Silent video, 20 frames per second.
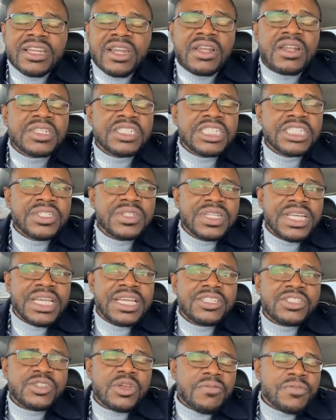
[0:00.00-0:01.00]
technology
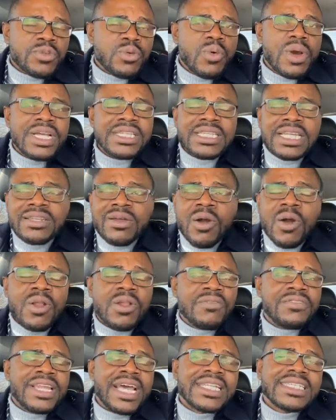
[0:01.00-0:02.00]
today, softwares and
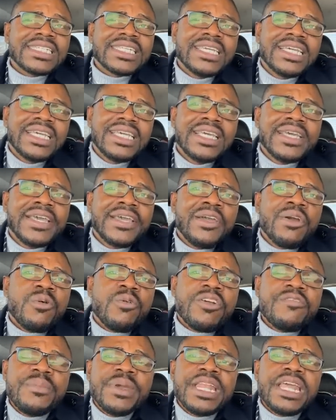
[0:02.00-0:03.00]
all of that,
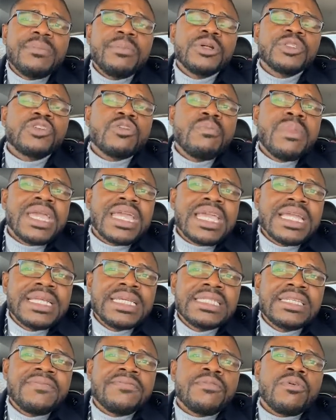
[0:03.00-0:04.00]
we've been able to make it
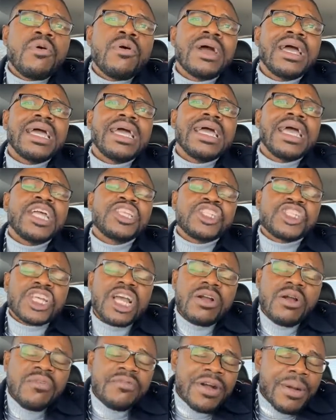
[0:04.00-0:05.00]
easy for a
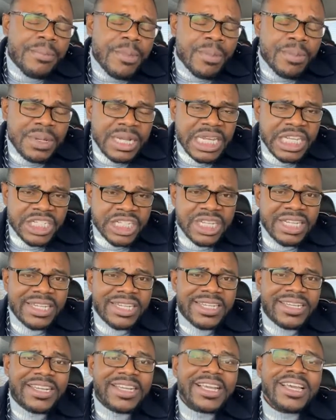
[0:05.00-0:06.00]
chunk of our population
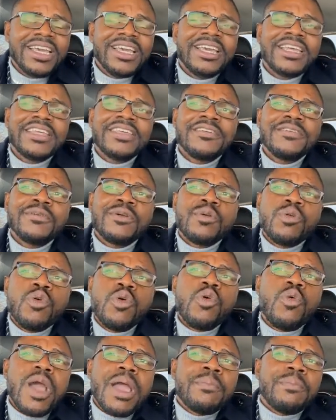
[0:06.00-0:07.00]

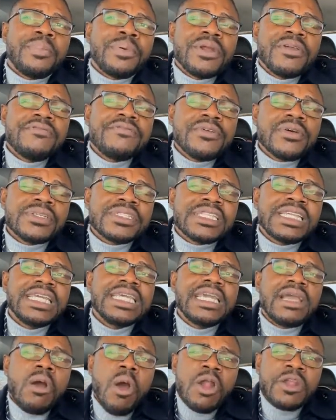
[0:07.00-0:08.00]
who were
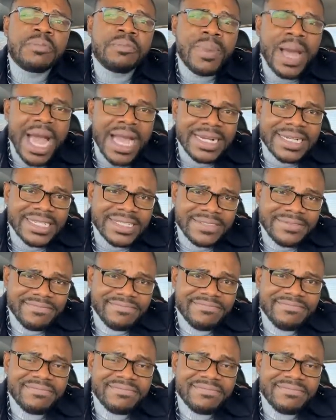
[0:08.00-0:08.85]
previously unbanked,